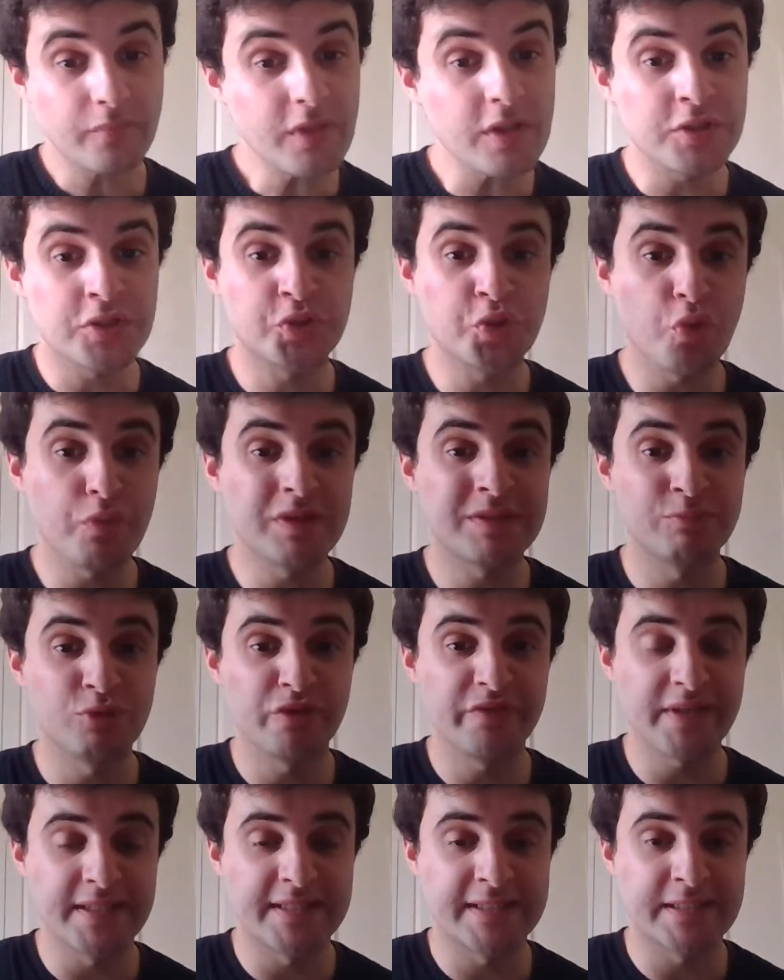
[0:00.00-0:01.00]
Saw this
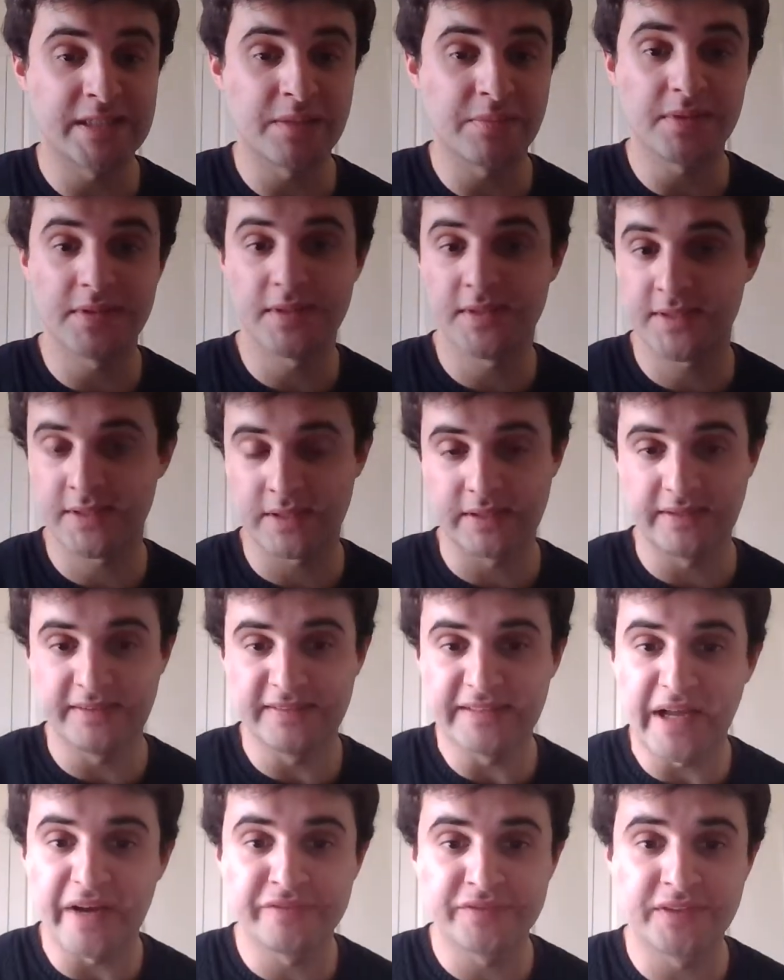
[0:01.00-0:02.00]
movie in cinemas,
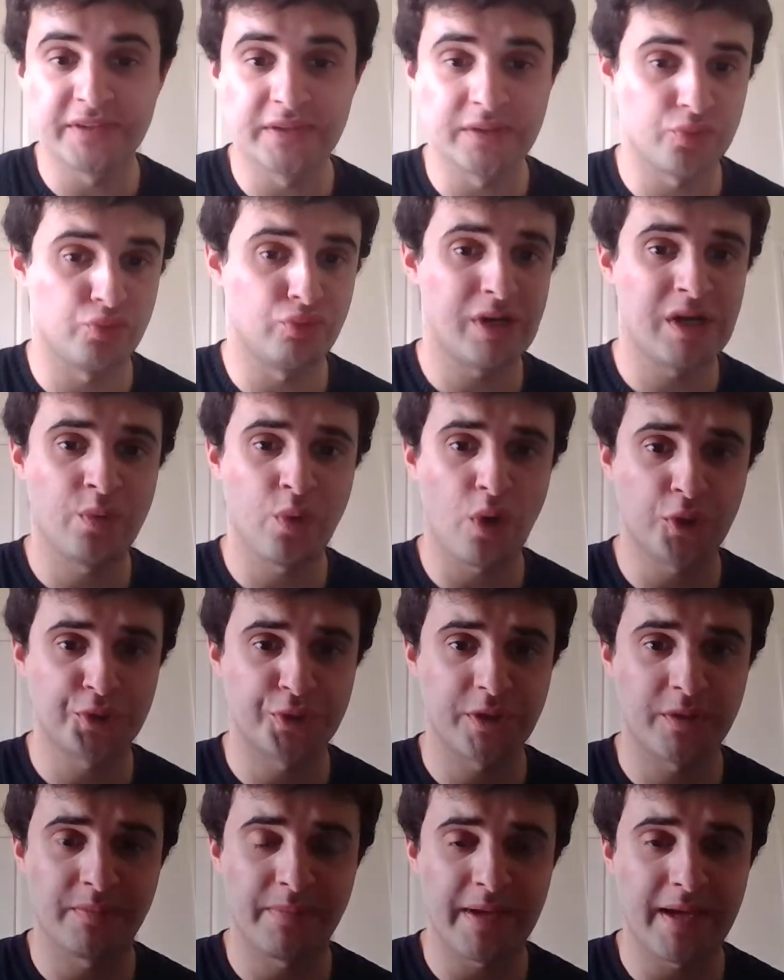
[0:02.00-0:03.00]
loved it,
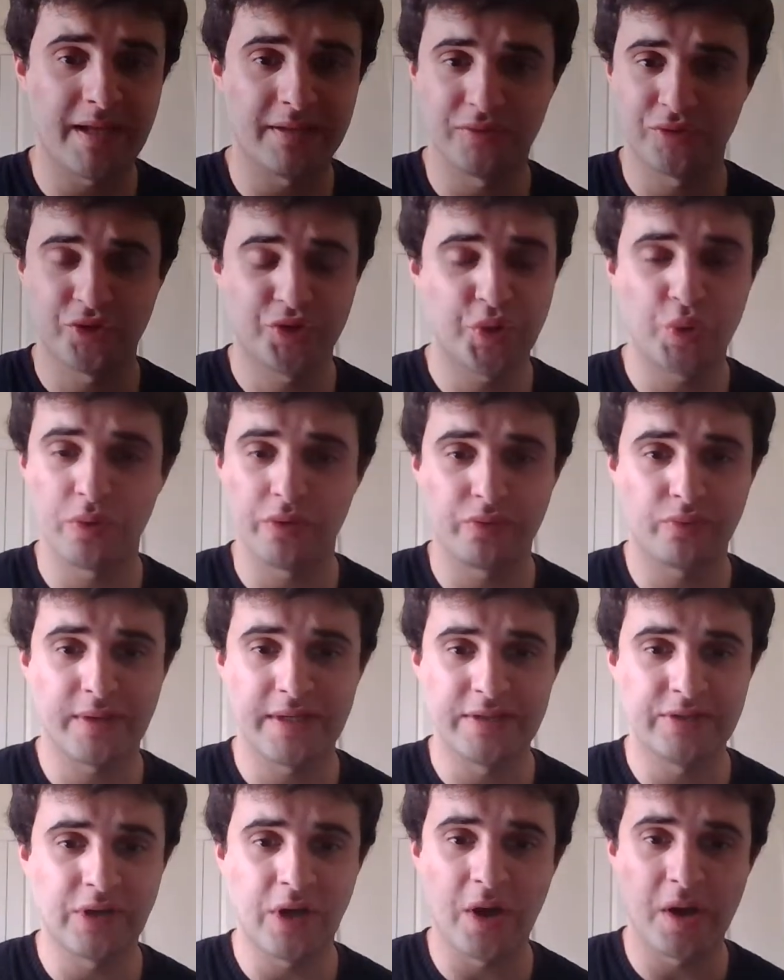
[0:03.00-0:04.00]
rewatched it about two or
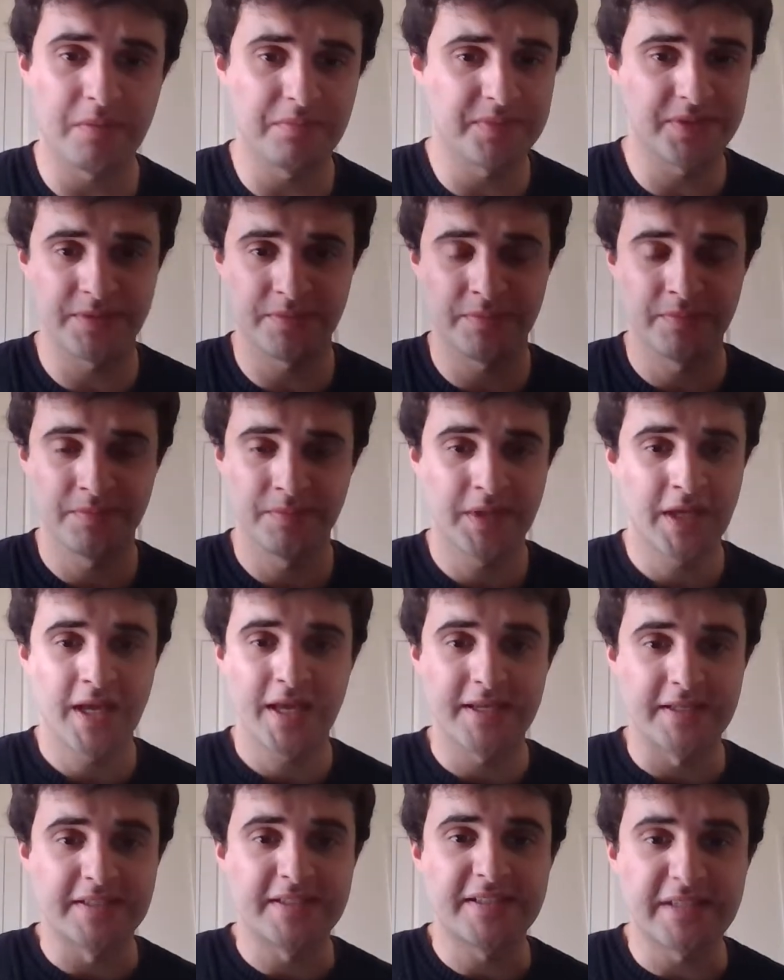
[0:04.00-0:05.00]
three times
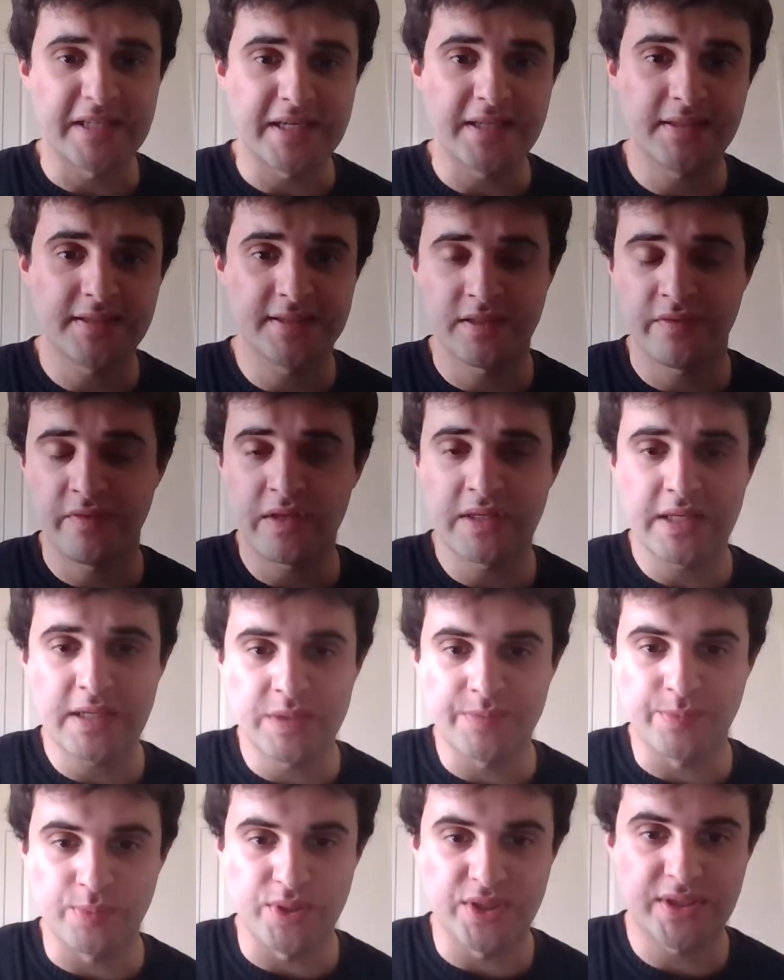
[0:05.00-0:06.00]
since in the
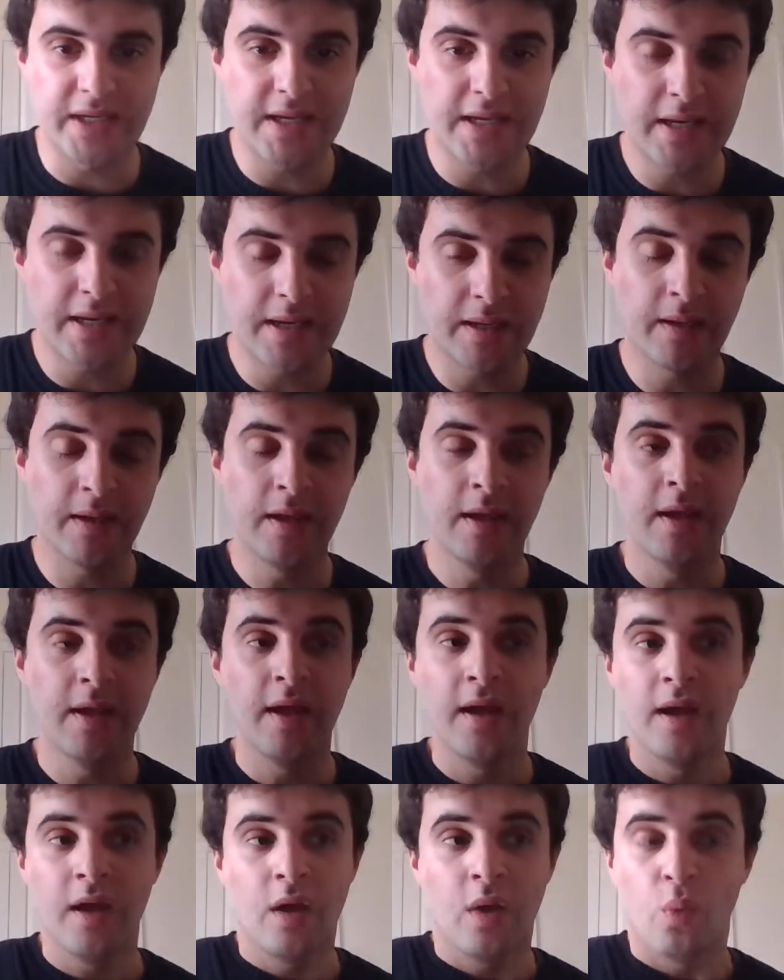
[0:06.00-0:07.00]
years preceding.
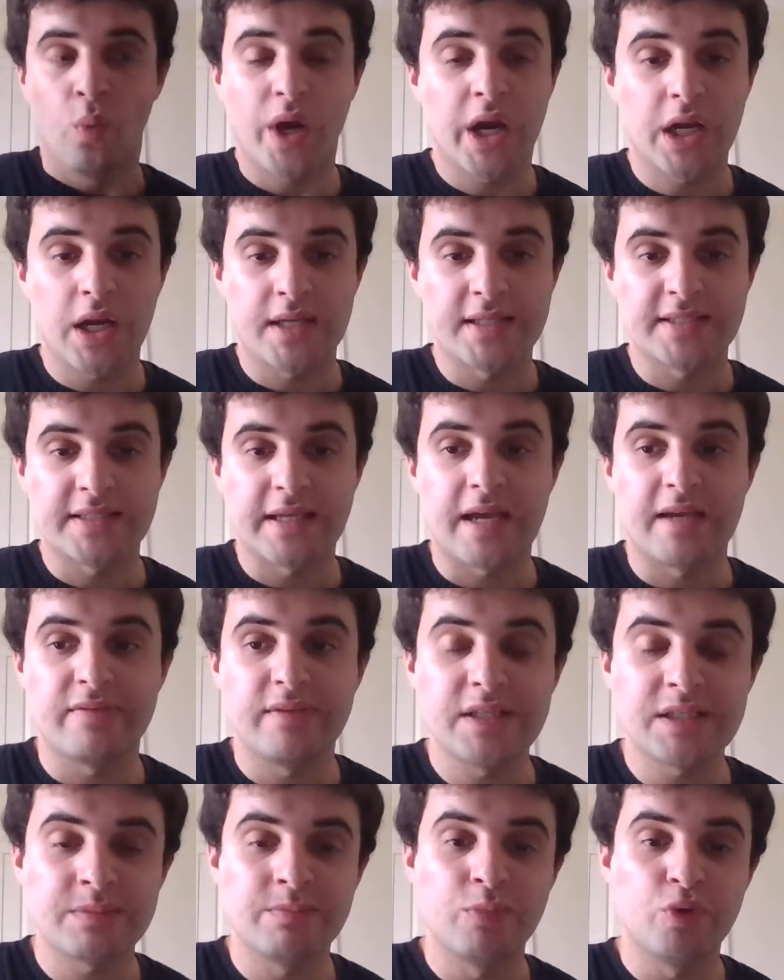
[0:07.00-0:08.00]
What can I say?
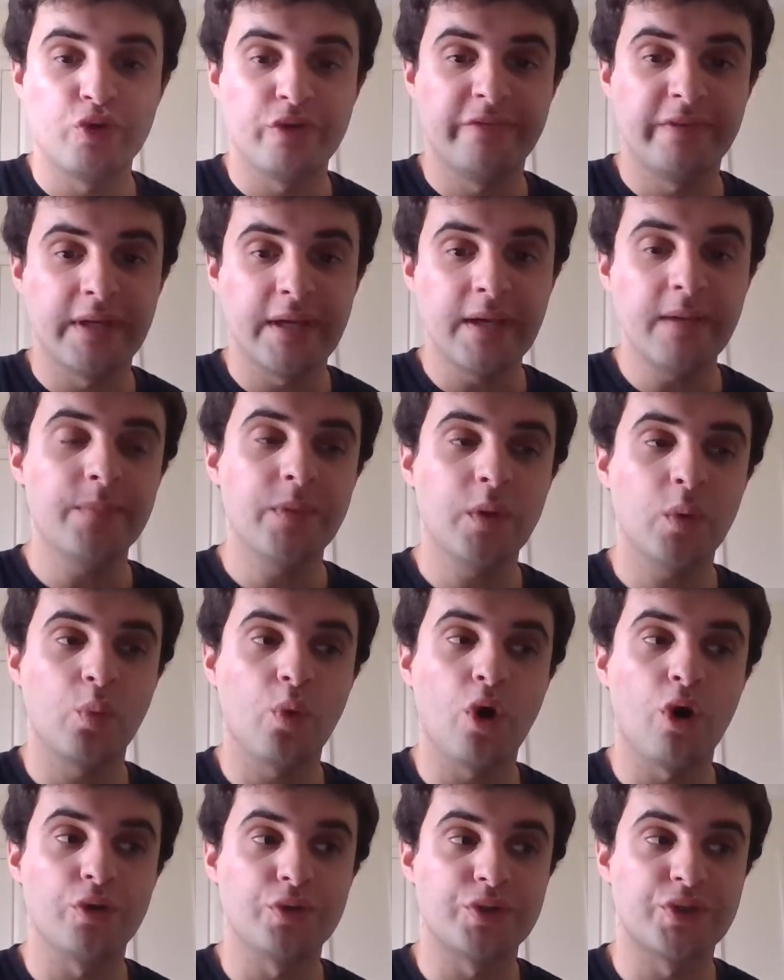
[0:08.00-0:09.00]
This movie
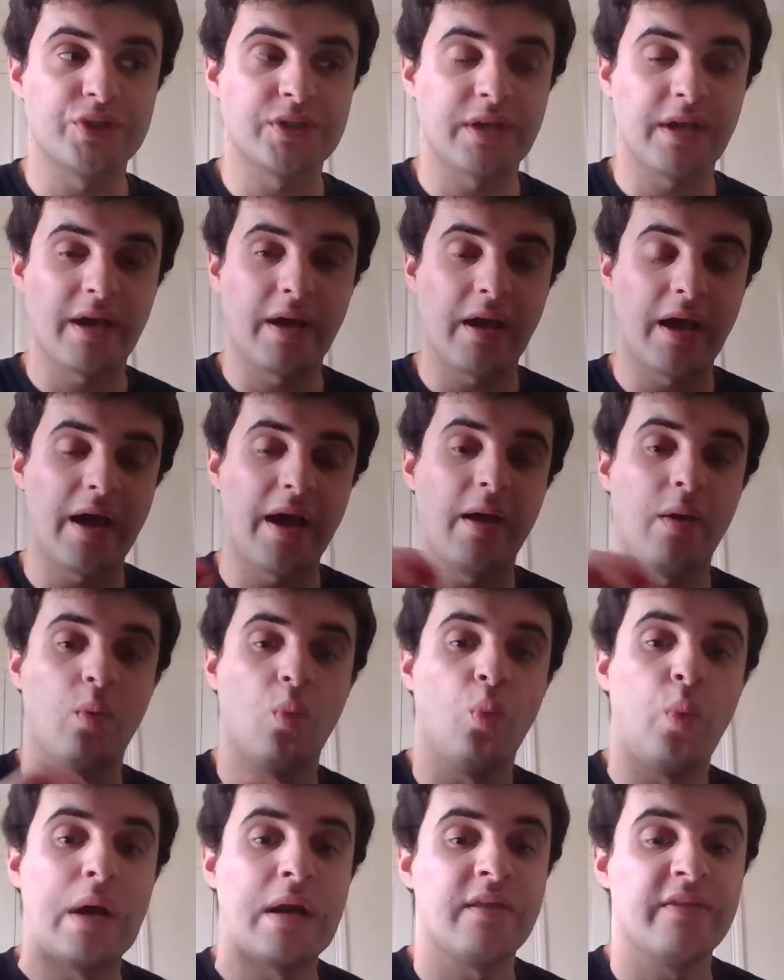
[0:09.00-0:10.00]
was
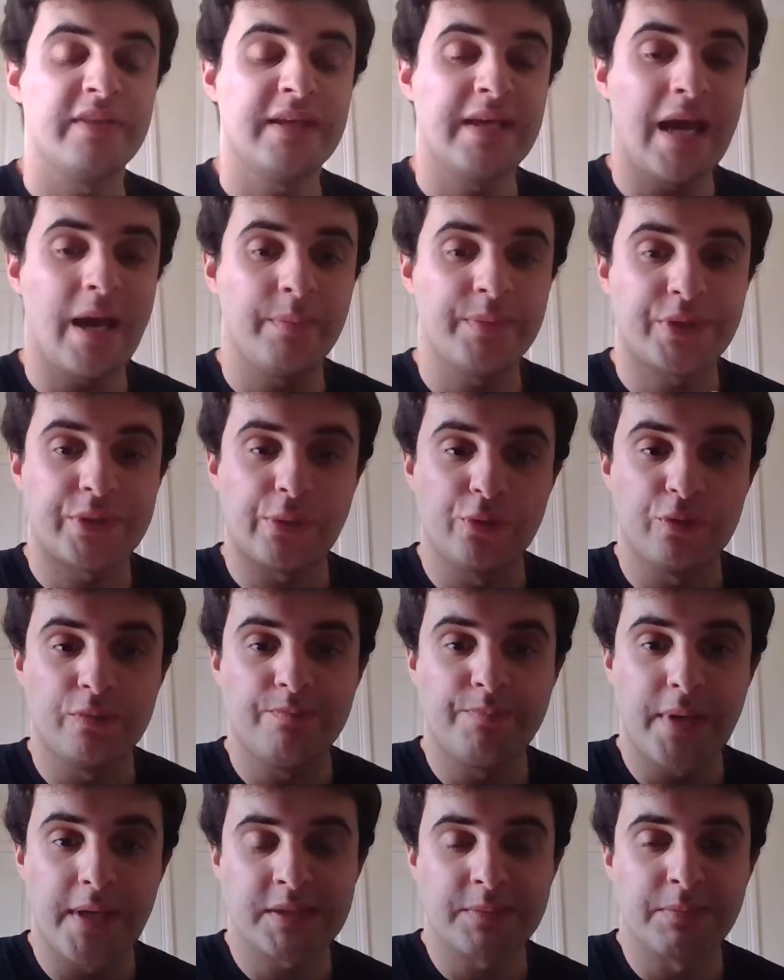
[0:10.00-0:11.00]
one of the
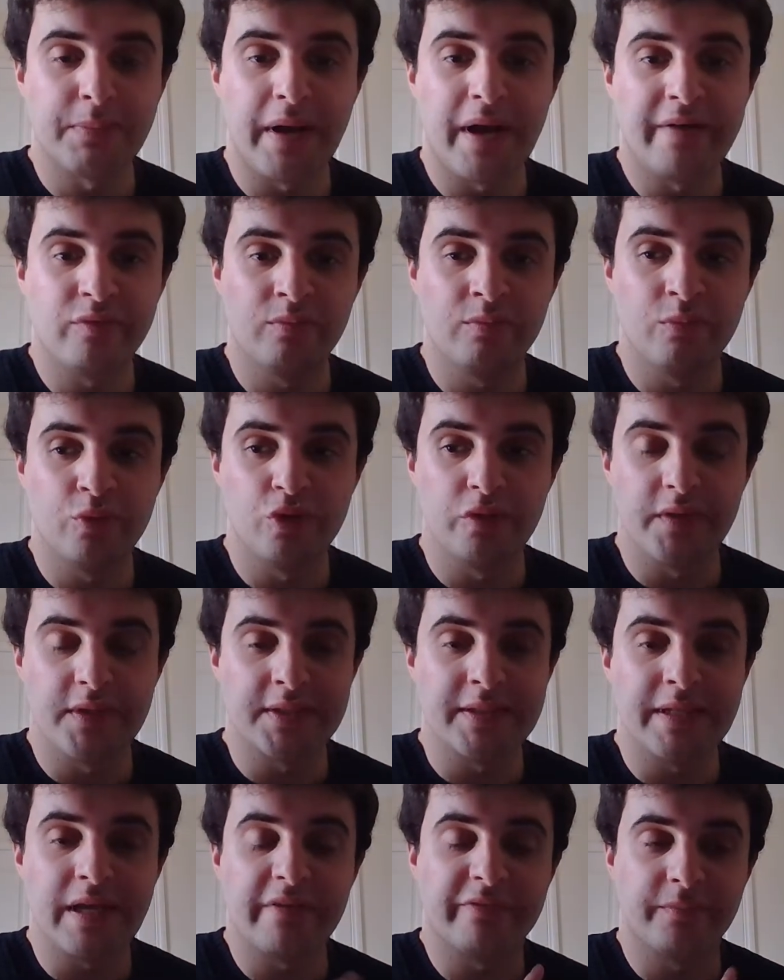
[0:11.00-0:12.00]
absolute best Marvel
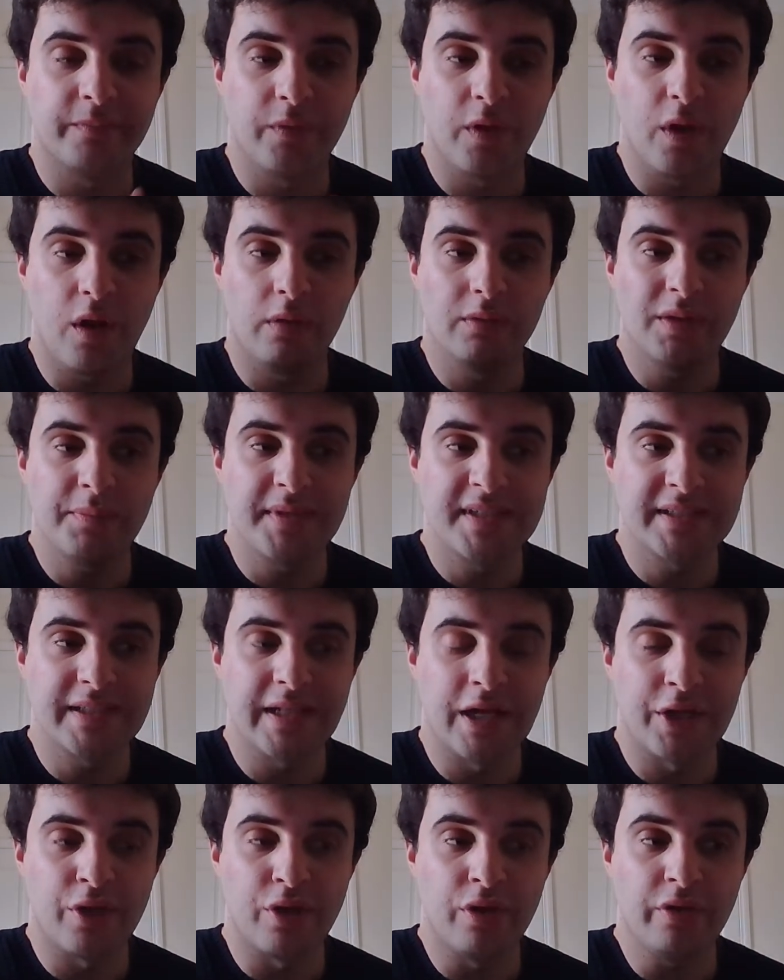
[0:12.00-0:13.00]
movies. Now, let me
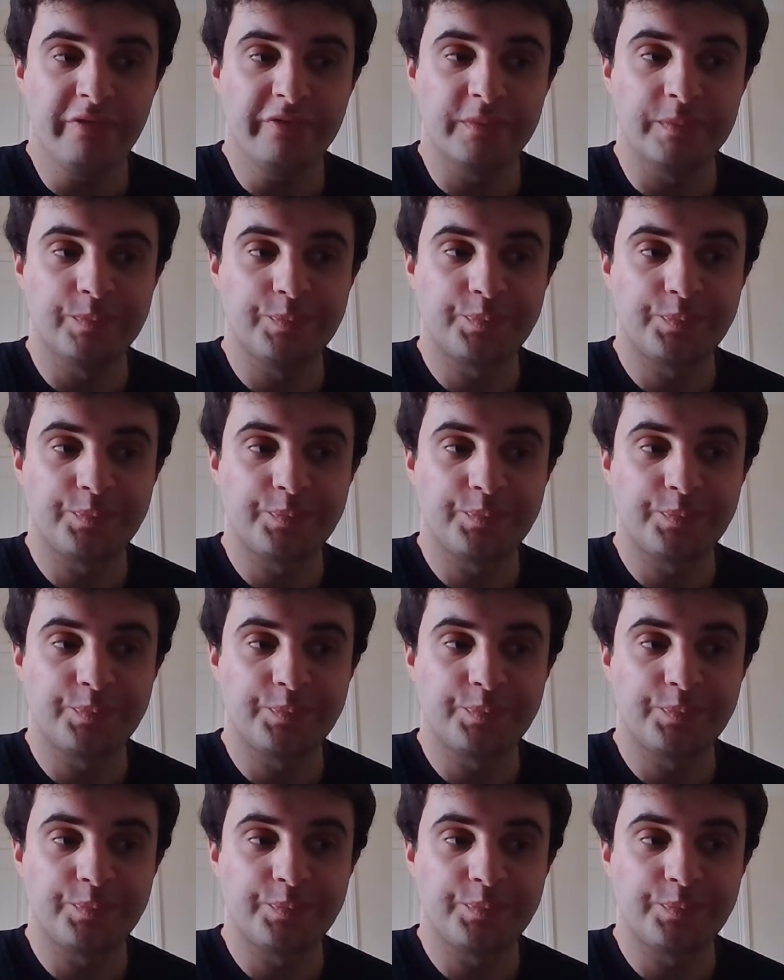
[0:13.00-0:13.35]
start off.